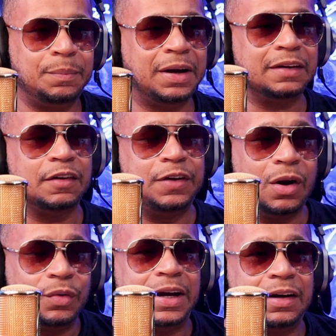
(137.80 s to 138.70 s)
because if you
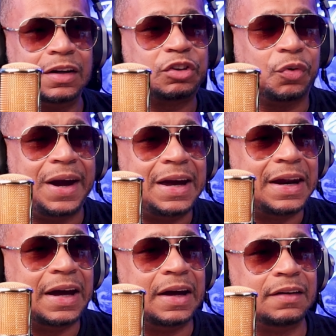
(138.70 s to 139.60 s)
don't get good
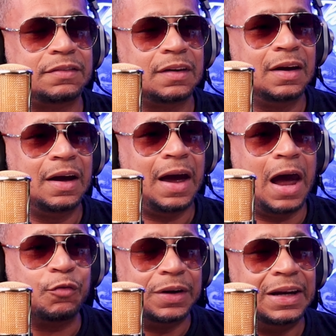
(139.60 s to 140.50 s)
trade-ins
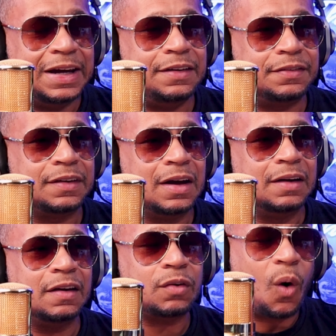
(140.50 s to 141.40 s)
at release,
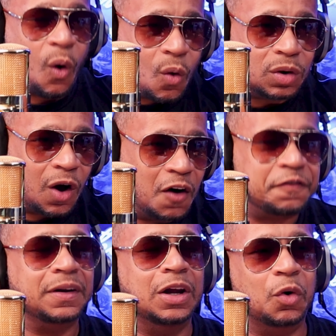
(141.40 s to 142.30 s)
just hold
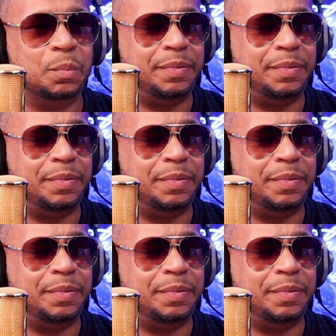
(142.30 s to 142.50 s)
off a little